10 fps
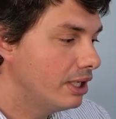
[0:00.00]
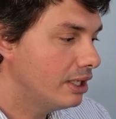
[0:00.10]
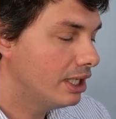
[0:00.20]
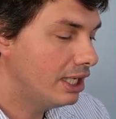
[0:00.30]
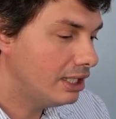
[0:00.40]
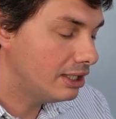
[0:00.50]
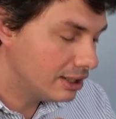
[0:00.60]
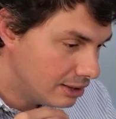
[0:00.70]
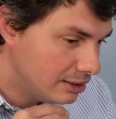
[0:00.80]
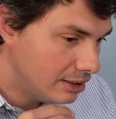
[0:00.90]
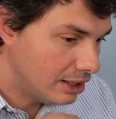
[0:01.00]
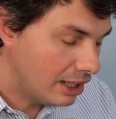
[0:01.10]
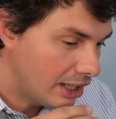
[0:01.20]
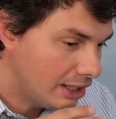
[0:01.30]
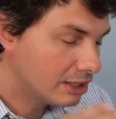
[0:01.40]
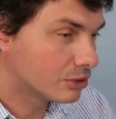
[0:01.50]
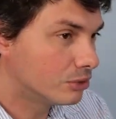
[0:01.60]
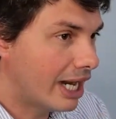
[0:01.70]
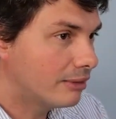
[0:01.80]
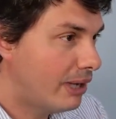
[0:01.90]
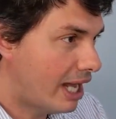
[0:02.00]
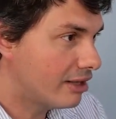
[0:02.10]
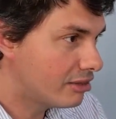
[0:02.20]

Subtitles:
in the correct path.